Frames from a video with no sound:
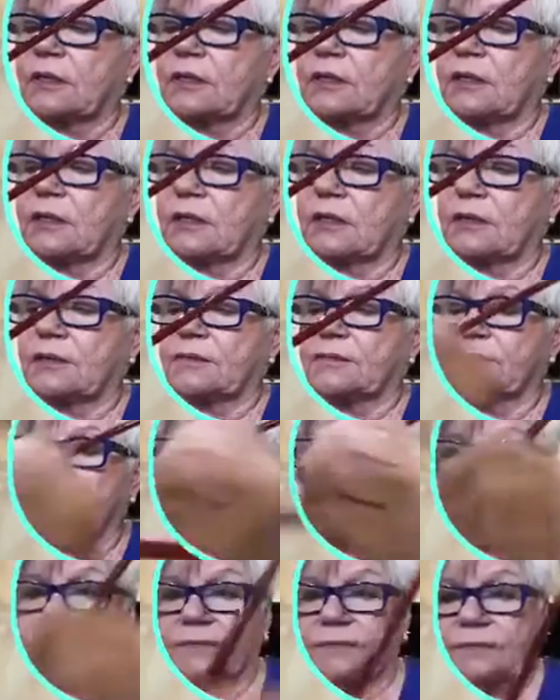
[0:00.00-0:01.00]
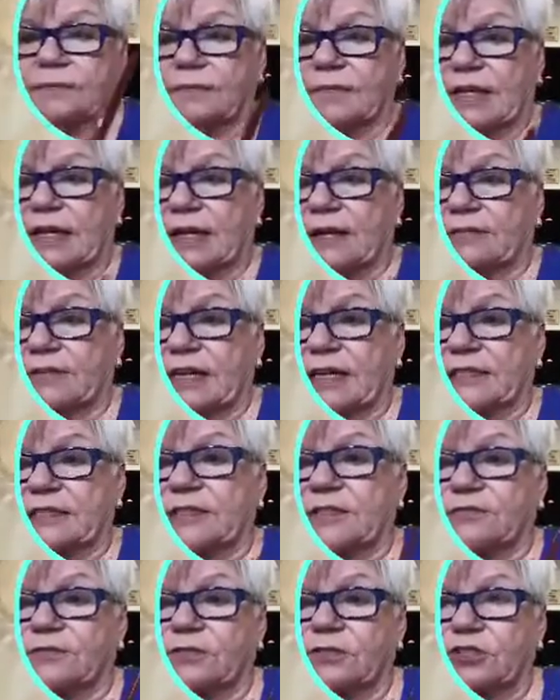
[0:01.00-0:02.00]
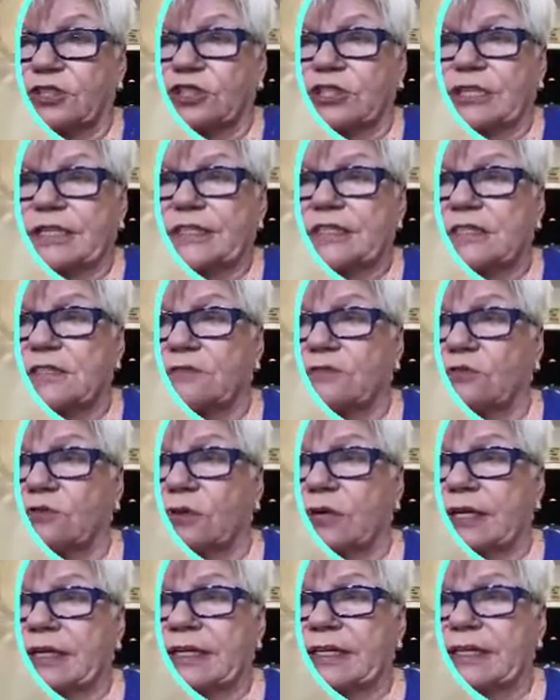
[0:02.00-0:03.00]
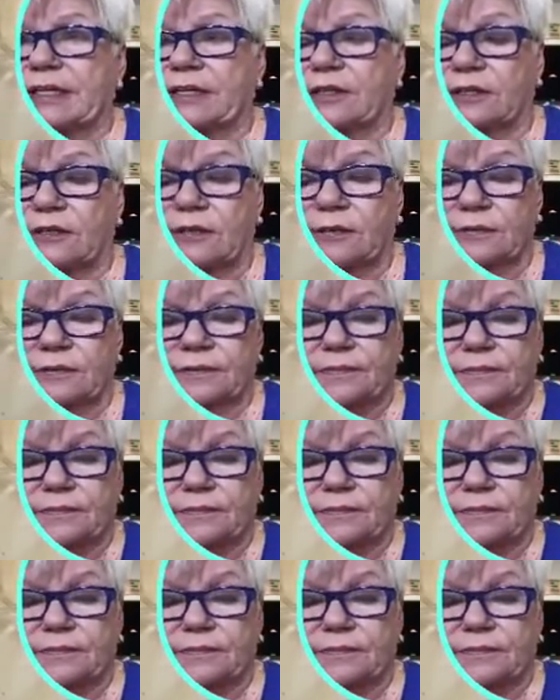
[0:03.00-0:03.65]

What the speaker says: and I've got different shades of gray here.